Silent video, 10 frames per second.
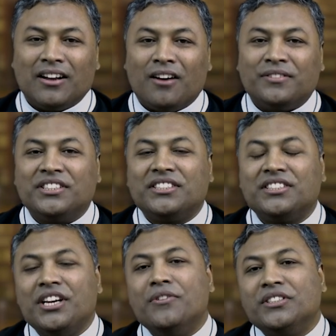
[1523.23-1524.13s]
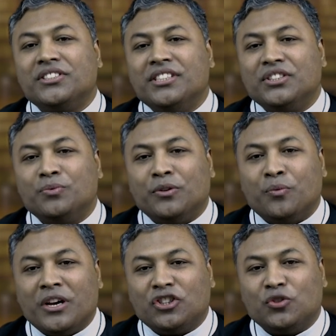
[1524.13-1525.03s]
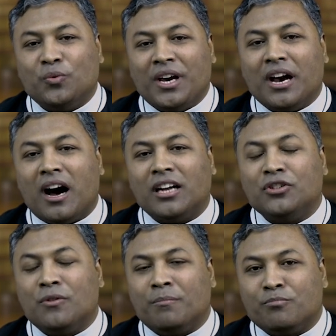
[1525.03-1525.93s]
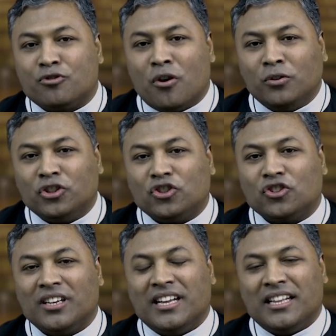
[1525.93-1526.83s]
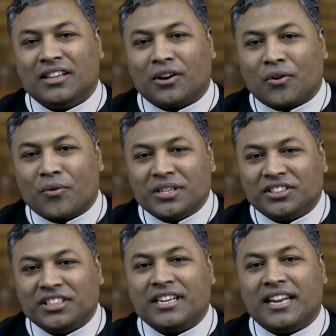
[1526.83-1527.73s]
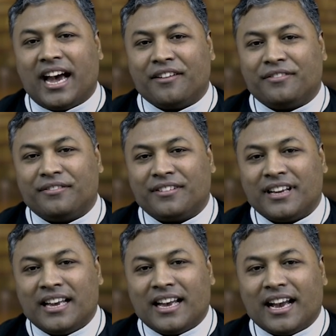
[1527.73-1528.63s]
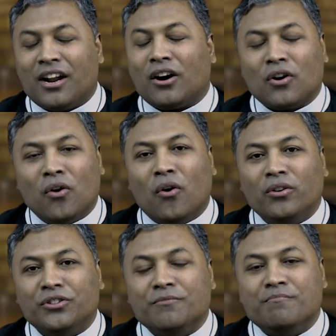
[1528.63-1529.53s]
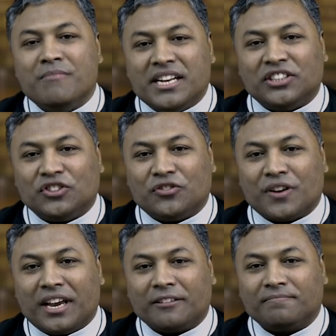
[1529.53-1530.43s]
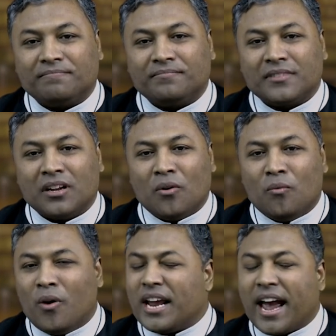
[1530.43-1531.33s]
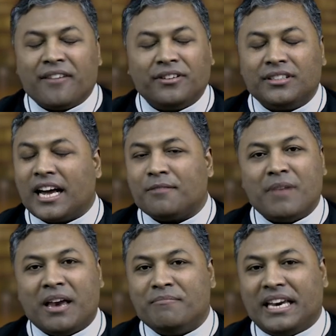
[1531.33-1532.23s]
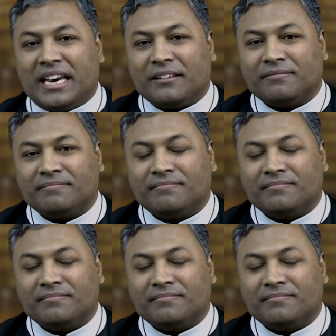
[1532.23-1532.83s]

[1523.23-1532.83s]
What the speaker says: of the seriousness with which we are to approach the Christian life and our call to ministry, whatever that may be.